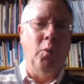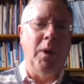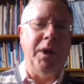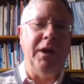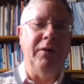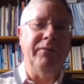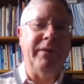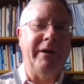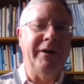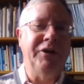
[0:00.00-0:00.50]

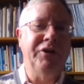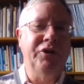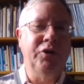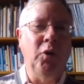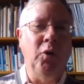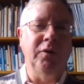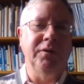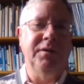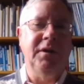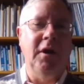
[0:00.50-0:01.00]
With a very
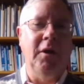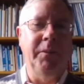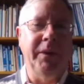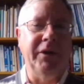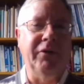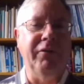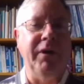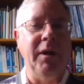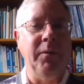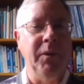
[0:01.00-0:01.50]
short-term
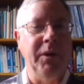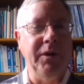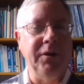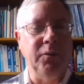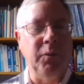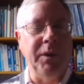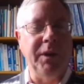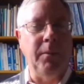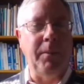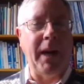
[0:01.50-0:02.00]

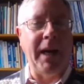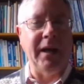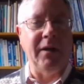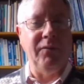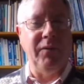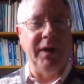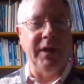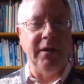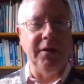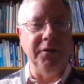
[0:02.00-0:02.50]
agreement with the
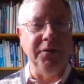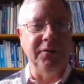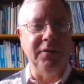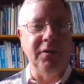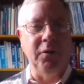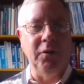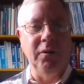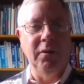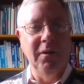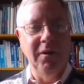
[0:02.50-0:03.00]
Bank of England
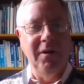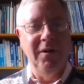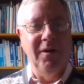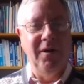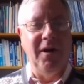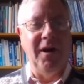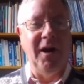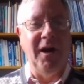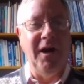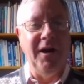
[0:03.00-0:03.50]
to
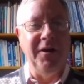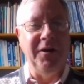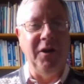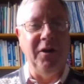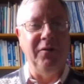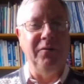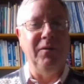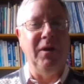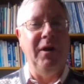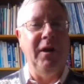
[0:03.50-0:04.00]

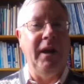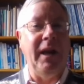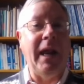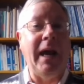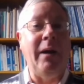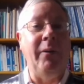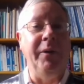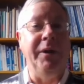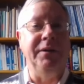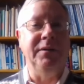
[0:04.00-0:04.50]

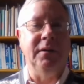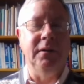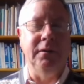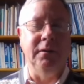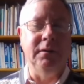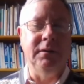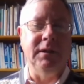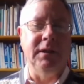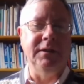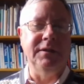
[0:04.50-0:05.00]
allow it
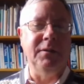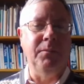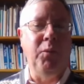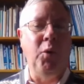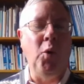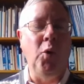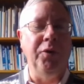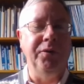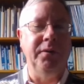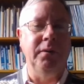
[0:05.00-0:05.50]
and
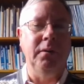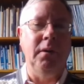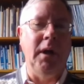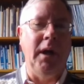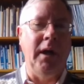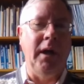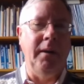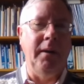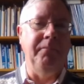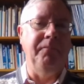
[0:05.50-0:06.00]
support
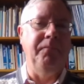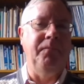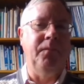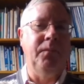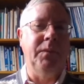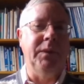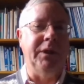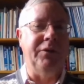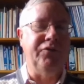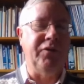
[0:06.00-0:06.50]

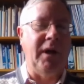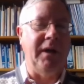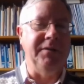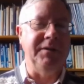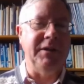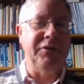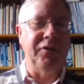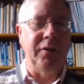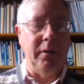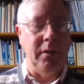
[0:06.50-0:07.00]
the
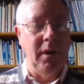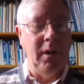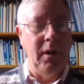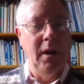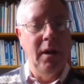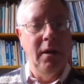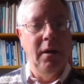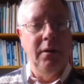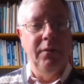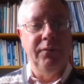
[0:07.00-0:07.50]
transition,
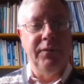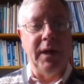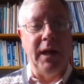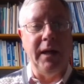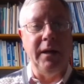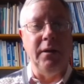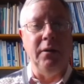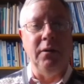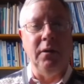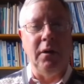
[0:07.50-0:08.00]

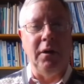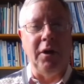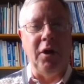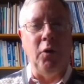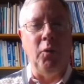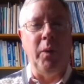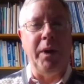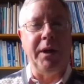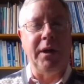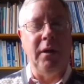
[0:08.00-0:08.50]
then
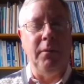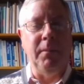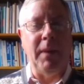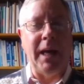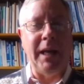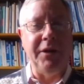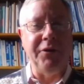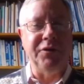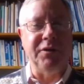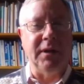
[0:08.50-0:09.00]
we can
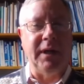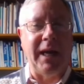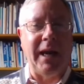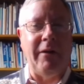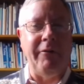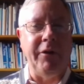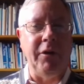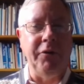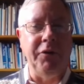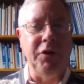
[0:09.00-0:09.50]
manage to
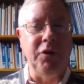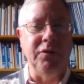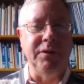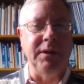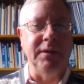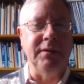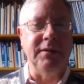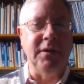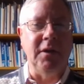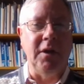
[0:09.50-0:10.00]
carry on
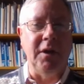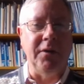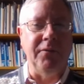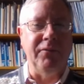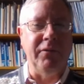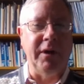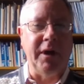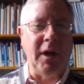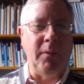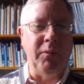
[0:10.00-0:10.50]
using sterling
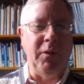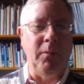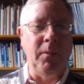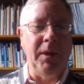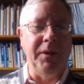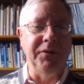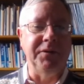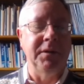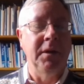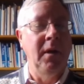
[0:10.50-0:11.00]
for a couple of
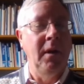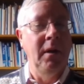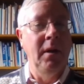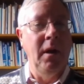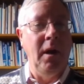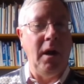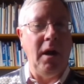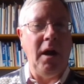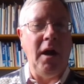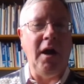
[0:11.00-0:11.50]
months
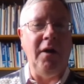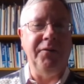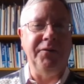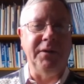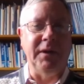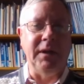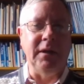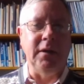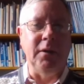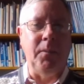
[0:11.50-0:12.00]

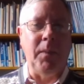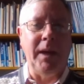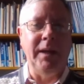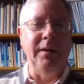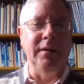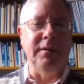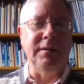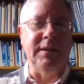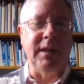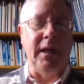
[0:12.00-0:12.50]
after
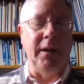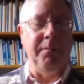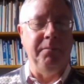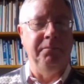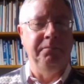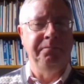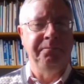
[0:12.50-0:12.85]
Independence Day.